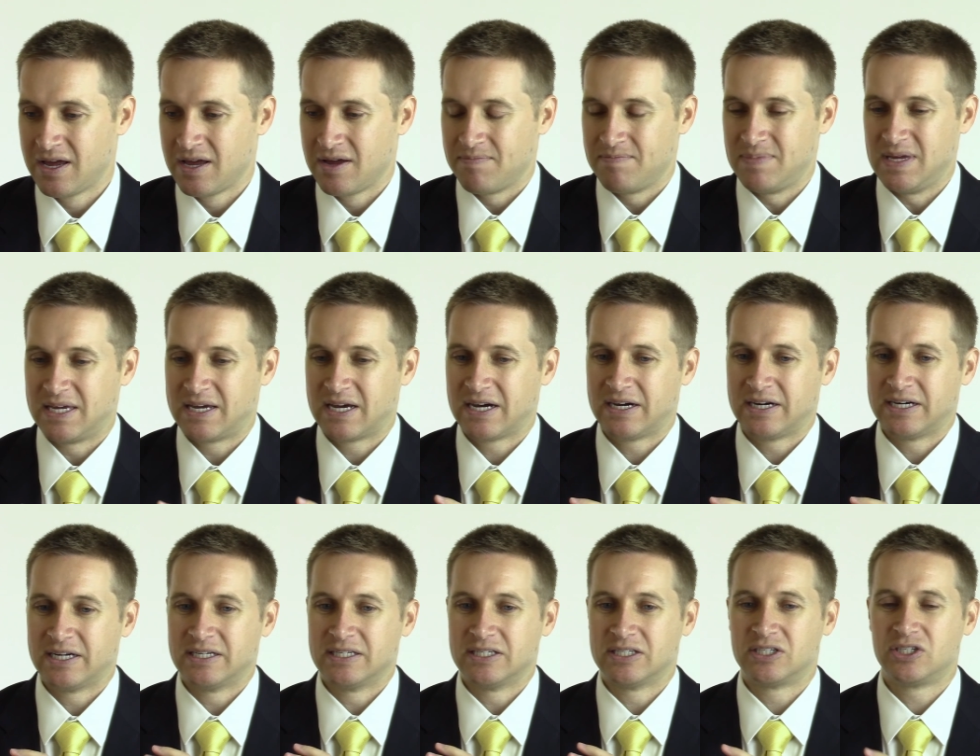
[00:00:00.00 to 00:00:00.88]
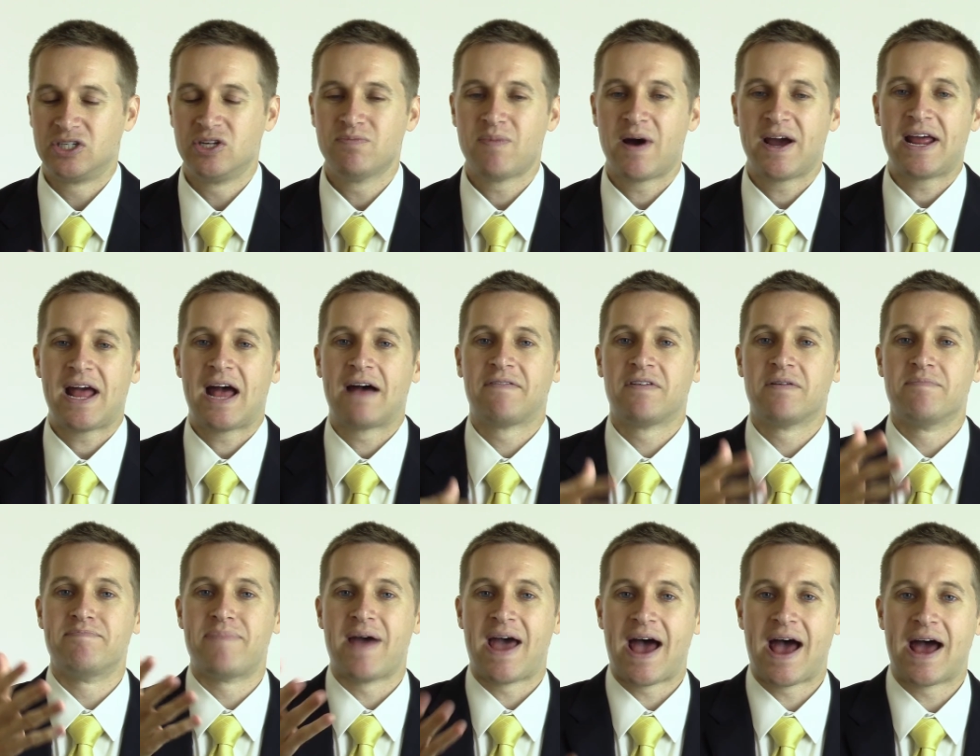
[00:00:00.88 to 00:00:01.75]
because you might have a
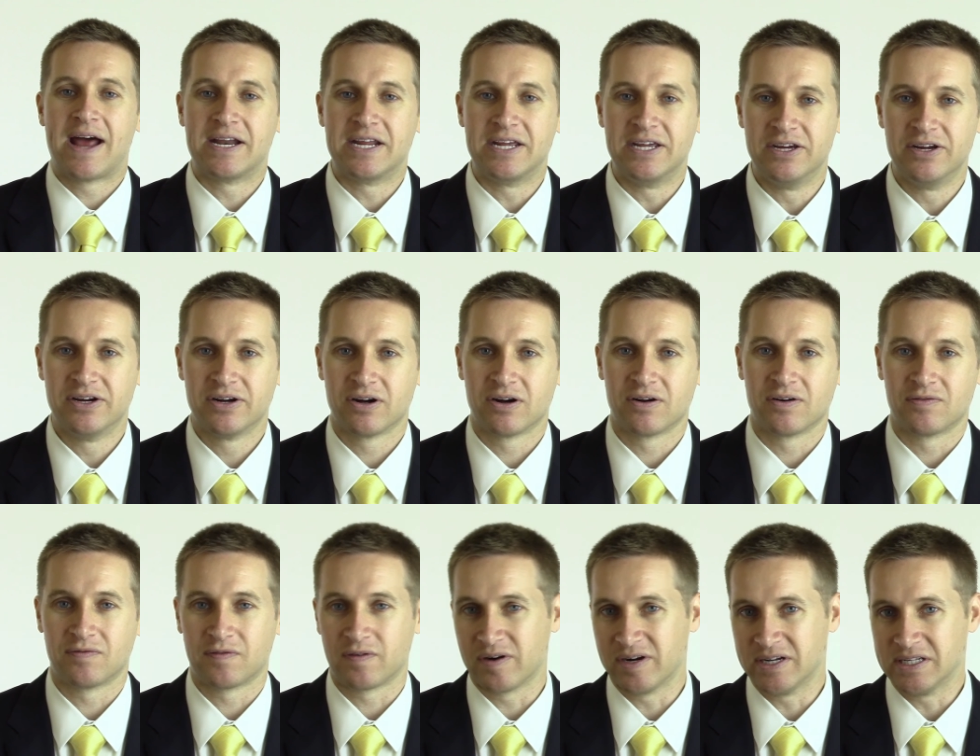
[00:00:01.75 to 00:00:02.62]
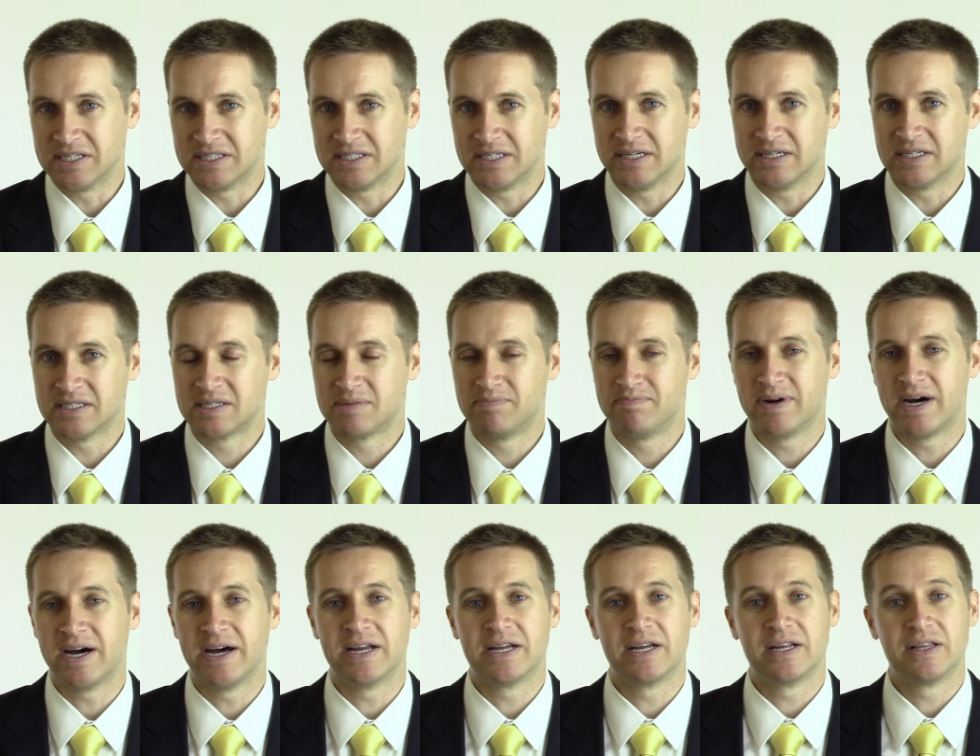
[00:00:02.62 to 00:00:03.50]
bad year, for instance,
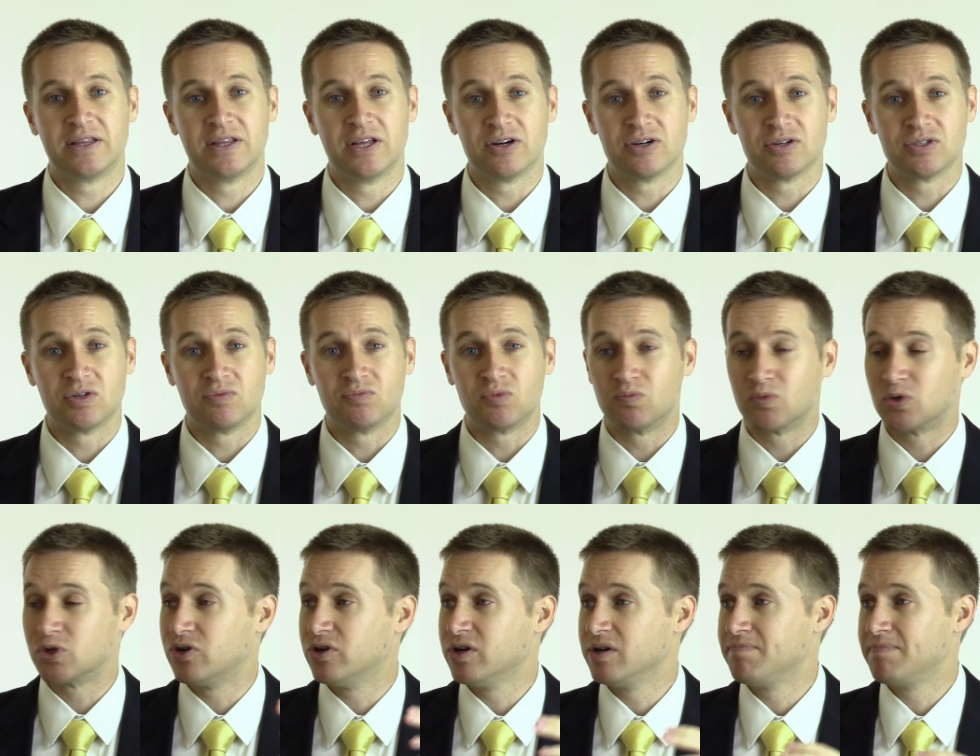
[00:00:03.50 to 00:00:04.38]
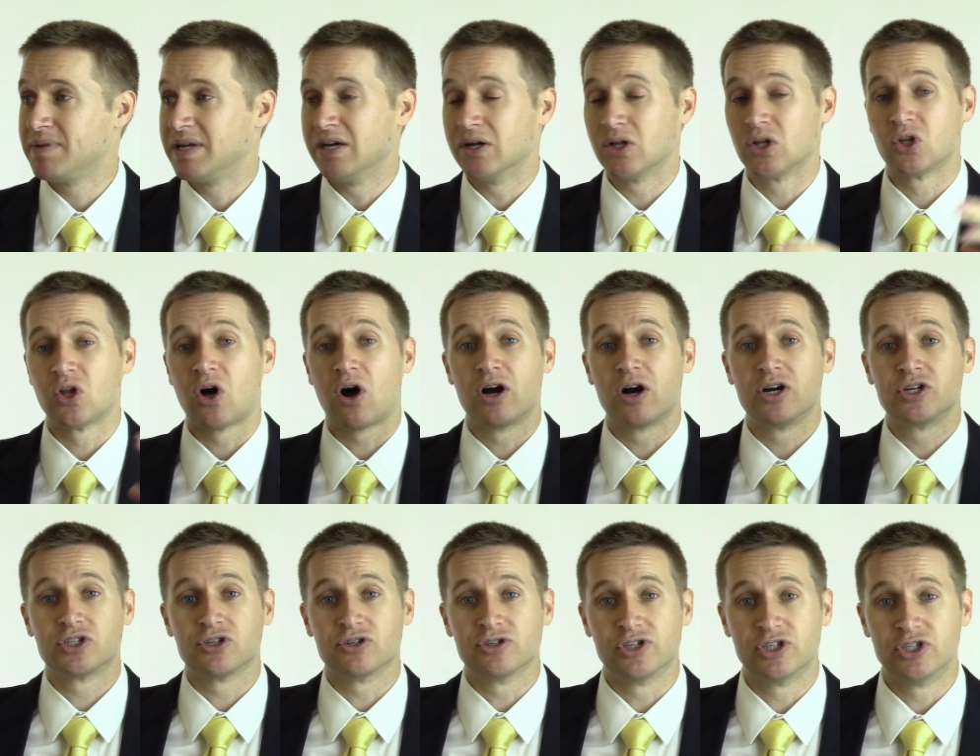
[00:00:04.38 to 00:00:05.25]
but there could be a
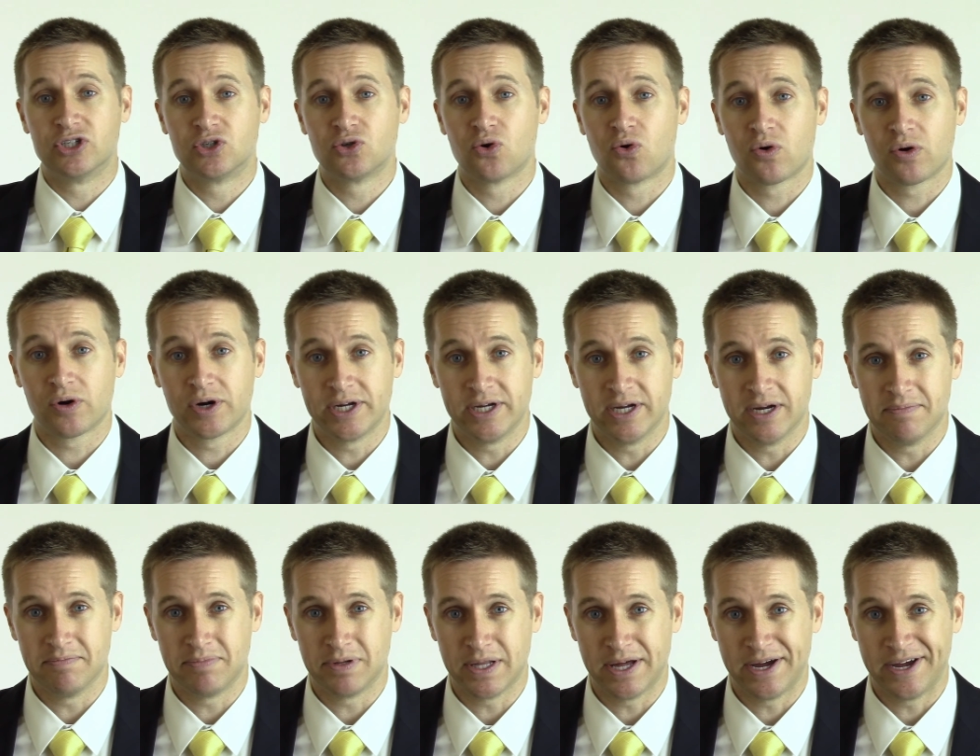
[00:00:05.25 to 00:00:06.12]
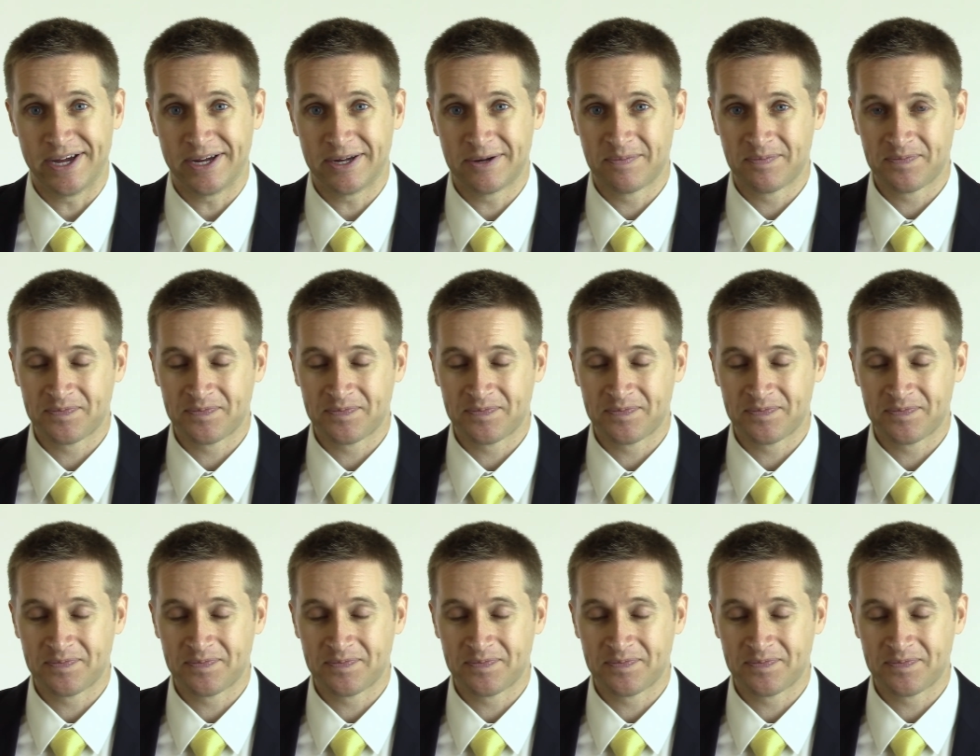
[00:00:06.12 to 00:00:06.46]
larger story at play.